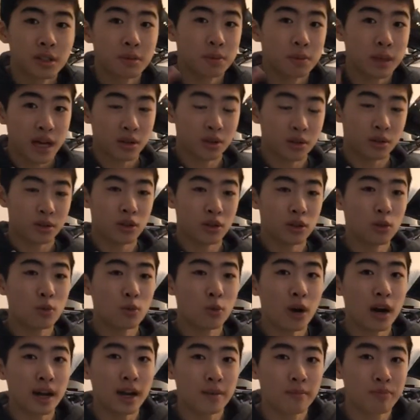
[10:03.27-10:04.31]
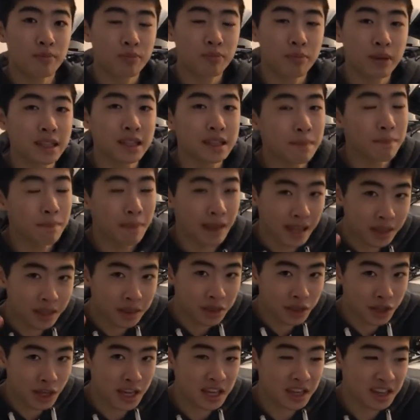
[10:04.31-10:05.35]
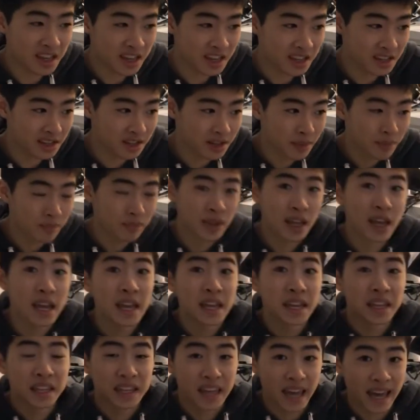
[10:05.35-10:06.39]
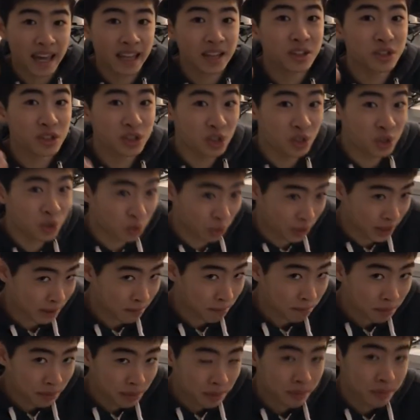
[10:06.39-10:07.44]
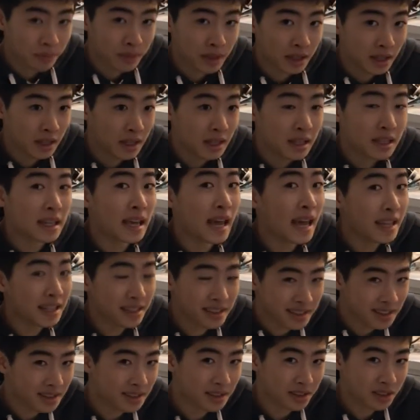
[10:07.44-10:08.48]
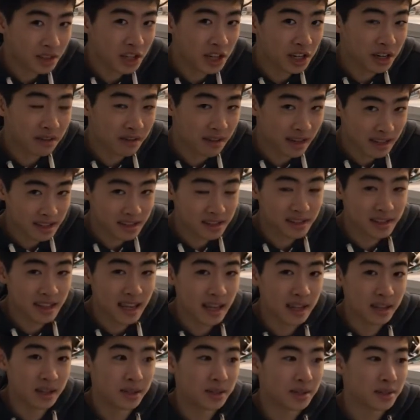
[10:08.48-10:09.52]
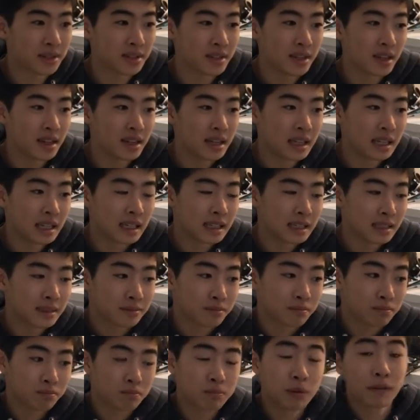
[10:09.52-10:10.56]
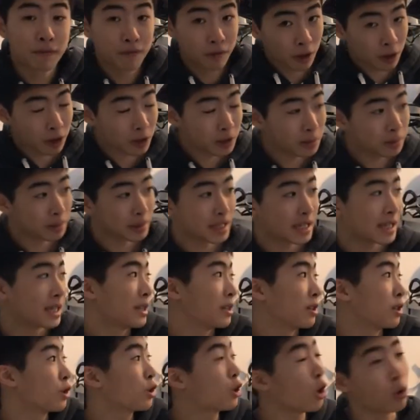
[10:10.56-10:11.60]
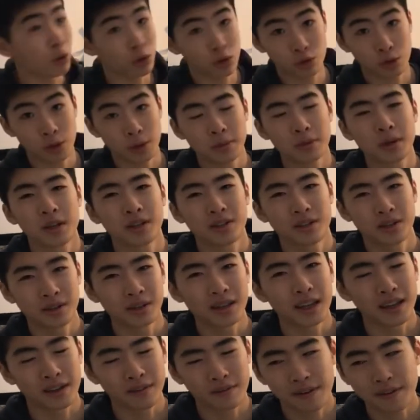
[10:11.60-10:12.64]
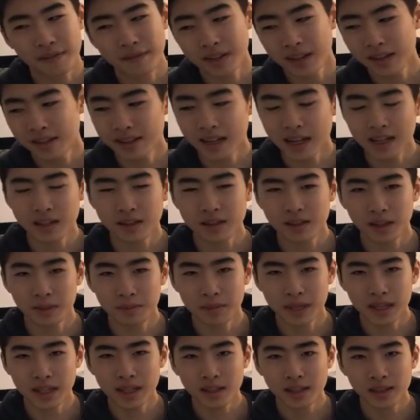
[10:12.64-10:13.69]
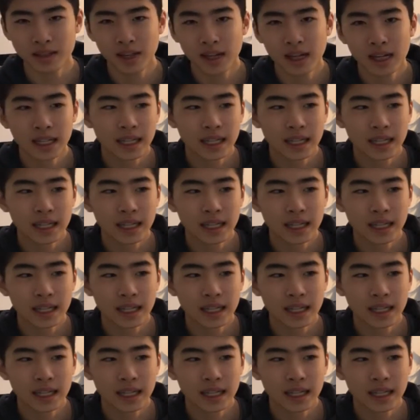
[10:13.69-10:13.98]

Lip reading: the pleco you want, but the main thing is get shrimp, get meteorite snails, preferably ghost shrimp because they're like 50 cents a piece.